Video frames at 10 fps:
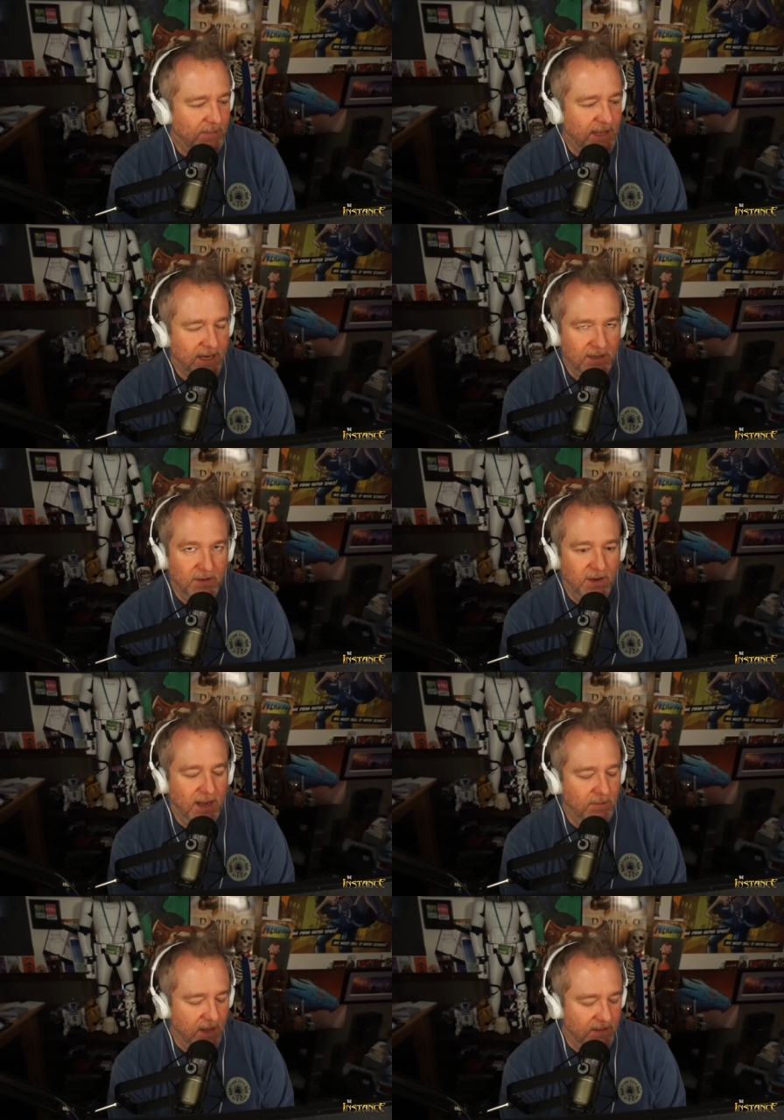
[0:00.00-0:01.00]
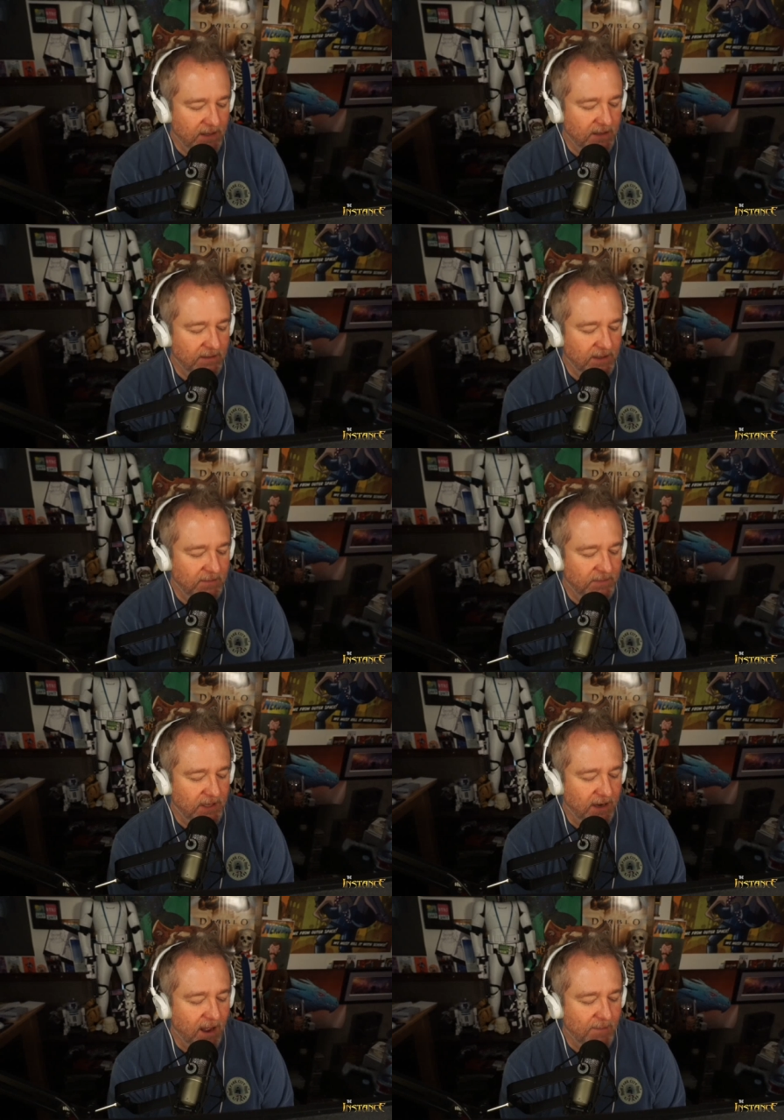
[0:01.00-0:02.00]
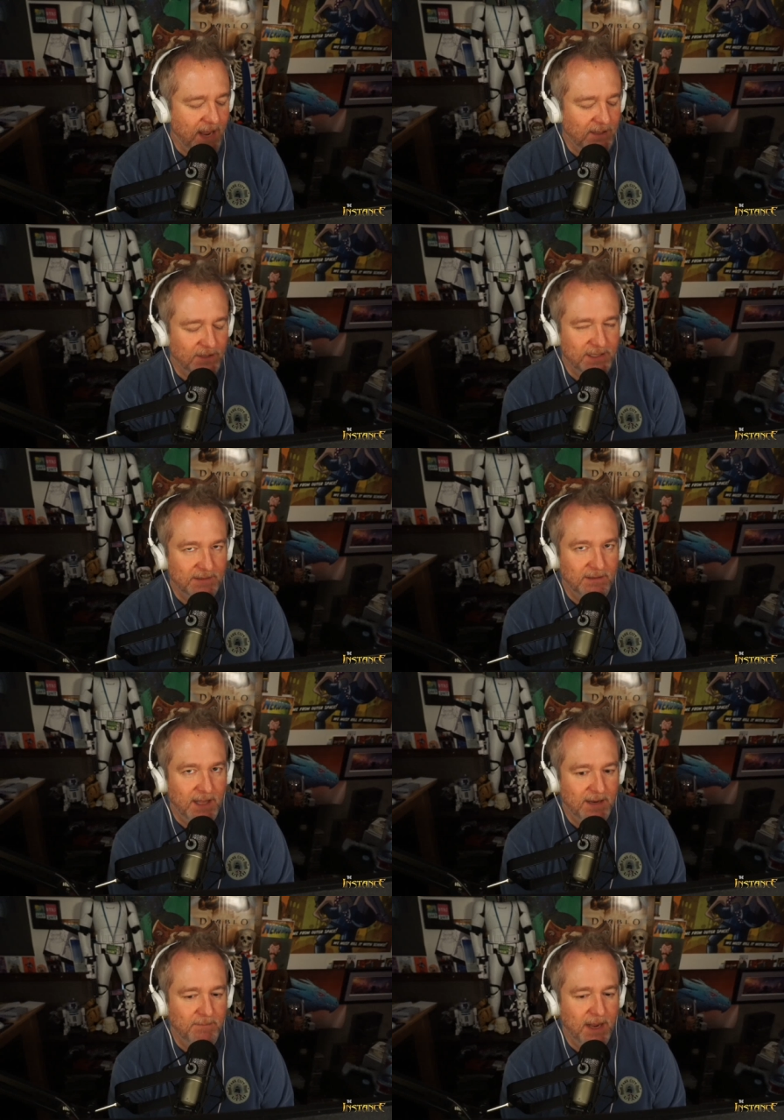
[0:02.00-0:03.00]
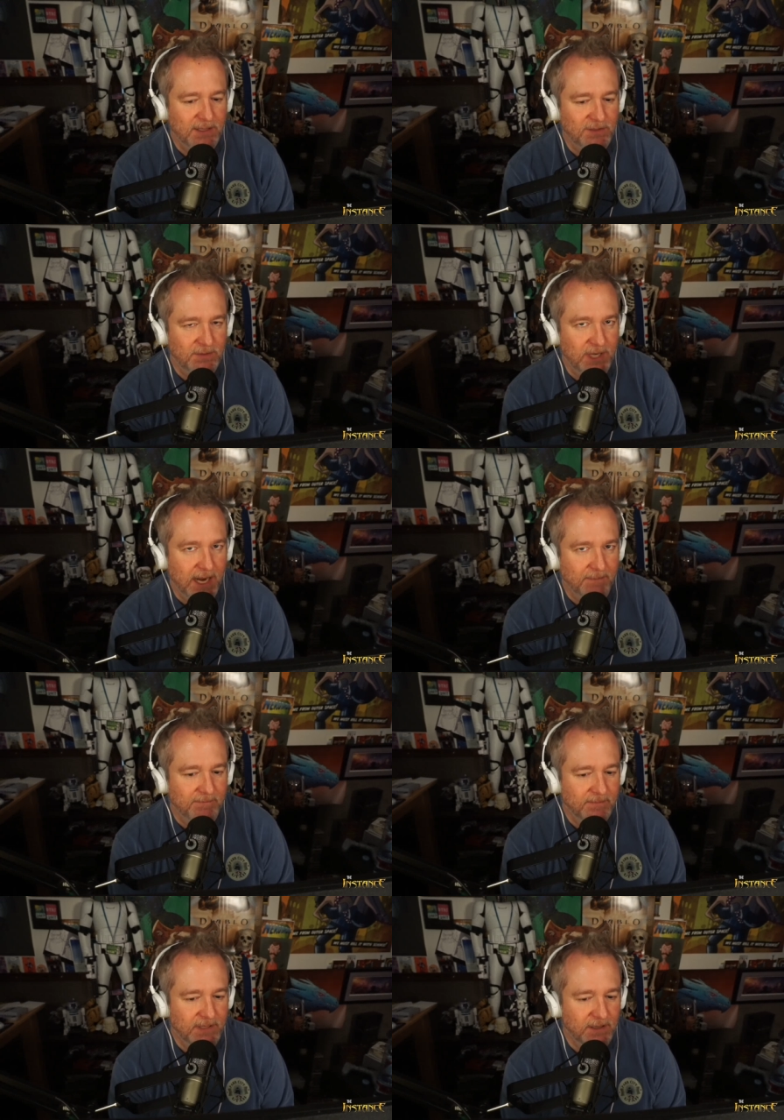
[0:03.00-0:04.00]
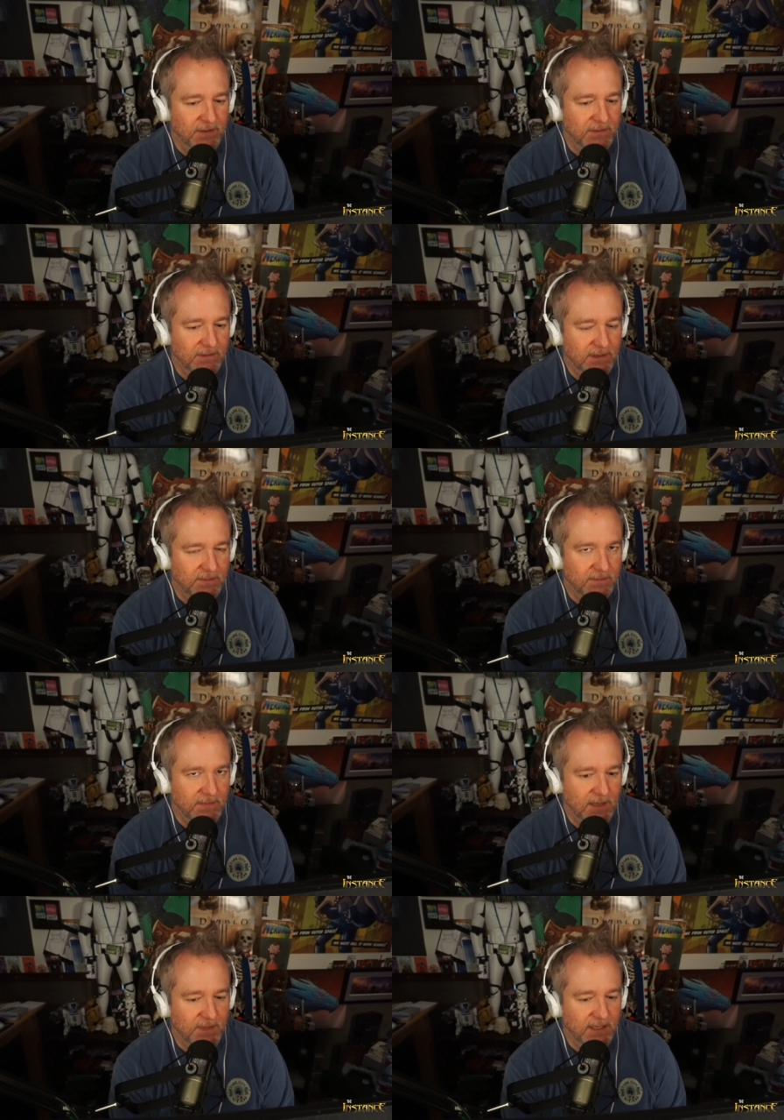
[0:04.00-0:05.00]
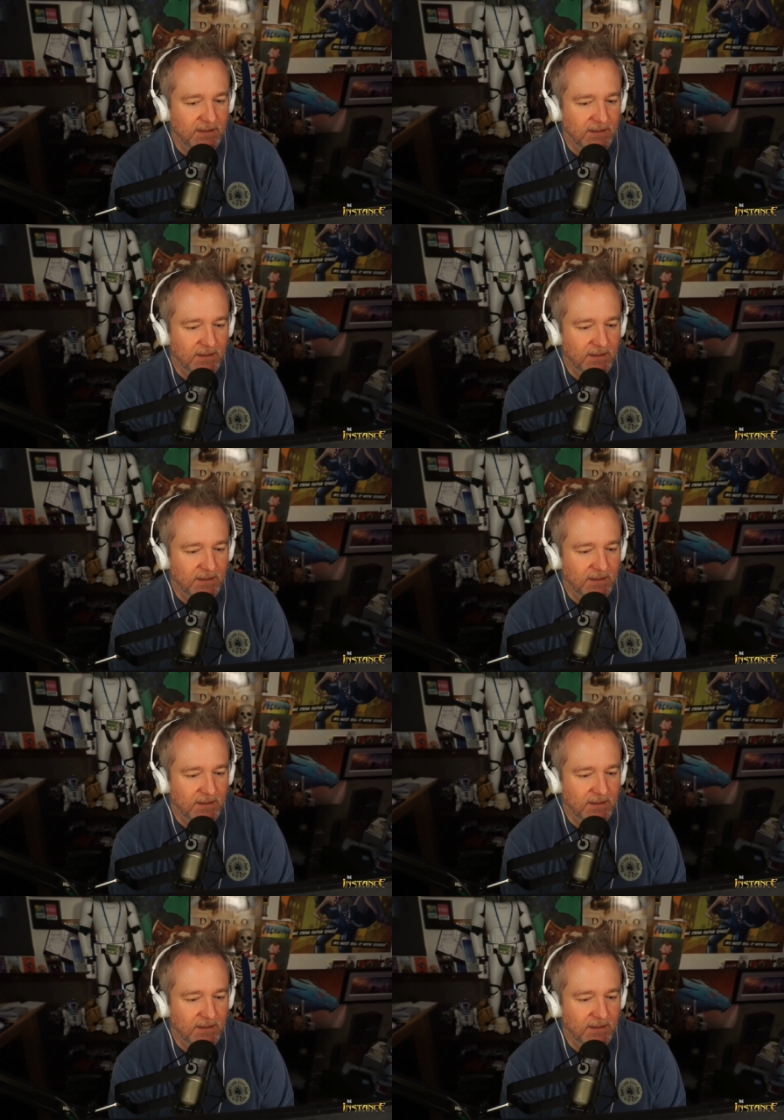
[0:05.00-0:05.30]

bet I do. I the the yeah. the combat looks like my jam, so I'm, yeah, I'm in.